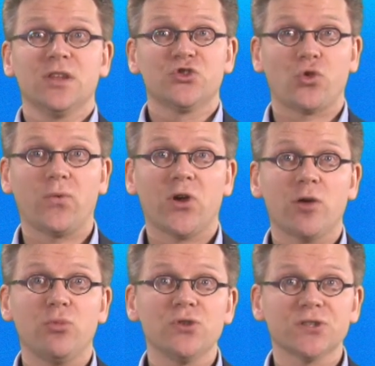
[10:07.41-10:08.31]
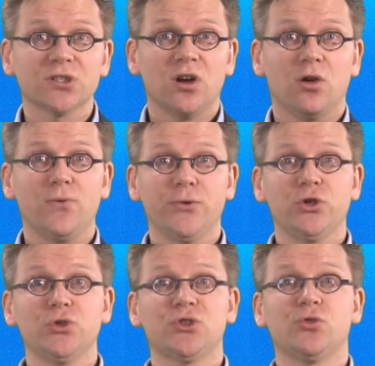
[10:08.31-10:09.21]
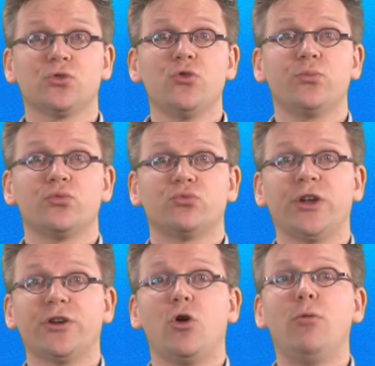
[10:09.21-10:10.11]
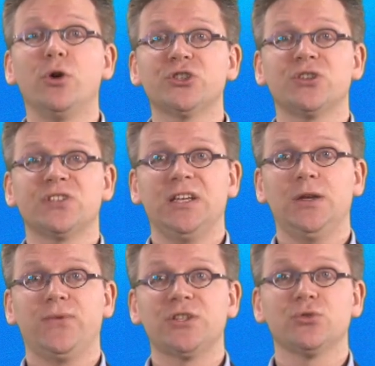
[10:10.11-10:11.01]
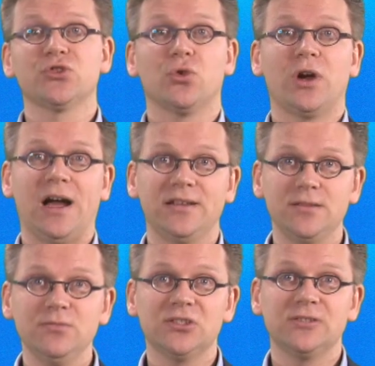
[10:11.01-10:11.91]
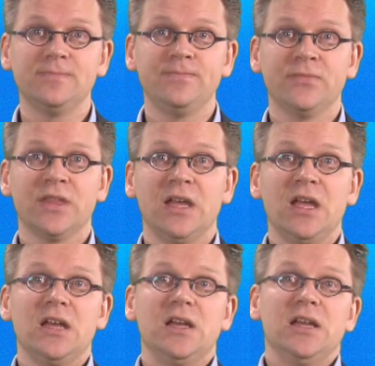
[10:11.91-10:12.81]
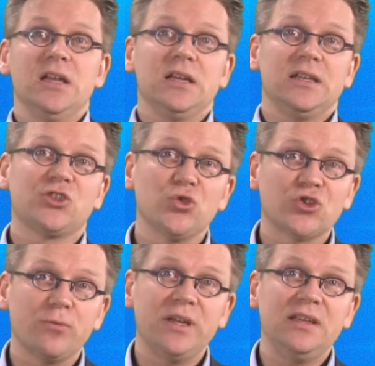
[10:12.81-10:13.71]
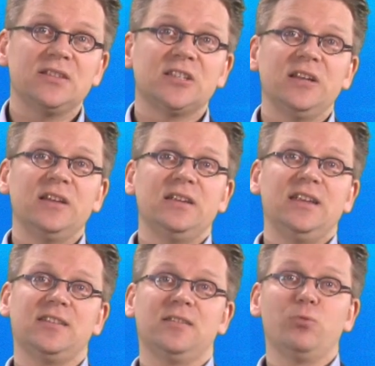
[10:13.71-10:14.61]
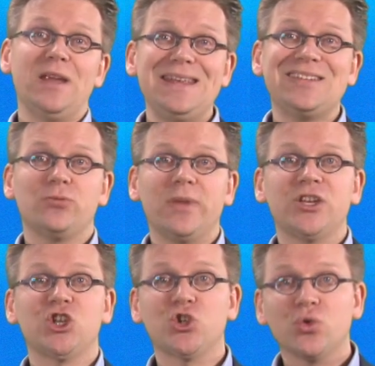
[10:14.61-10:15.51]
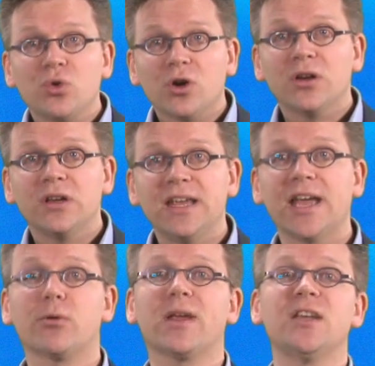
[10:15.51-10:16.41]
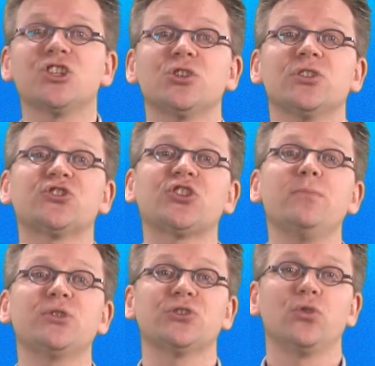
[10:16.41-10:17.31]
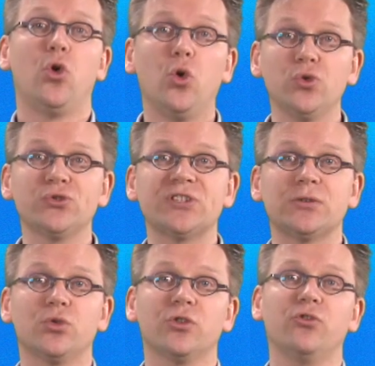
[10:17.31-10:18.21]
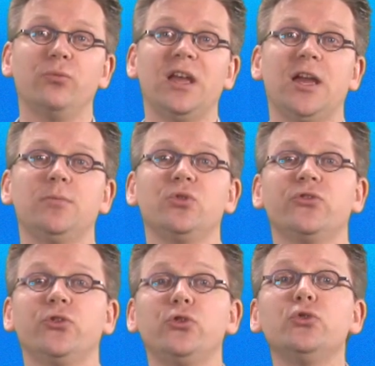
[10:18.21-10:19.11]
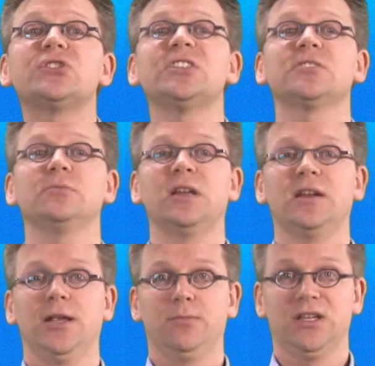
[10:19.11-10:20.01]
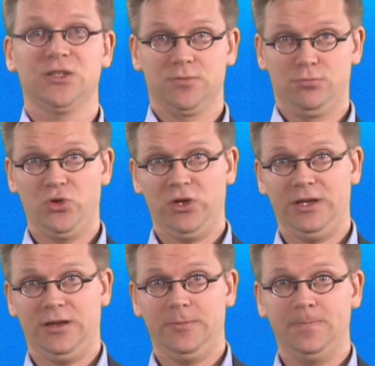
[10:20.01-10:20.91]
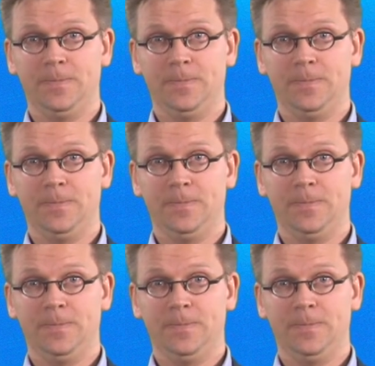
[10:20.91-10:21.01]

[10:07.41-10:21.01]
Stock variables are often used to group rather homogeneous individuals or items. This also means that we need to make sure the aggregation assumption holds in order to be able to use system dynamics modeling.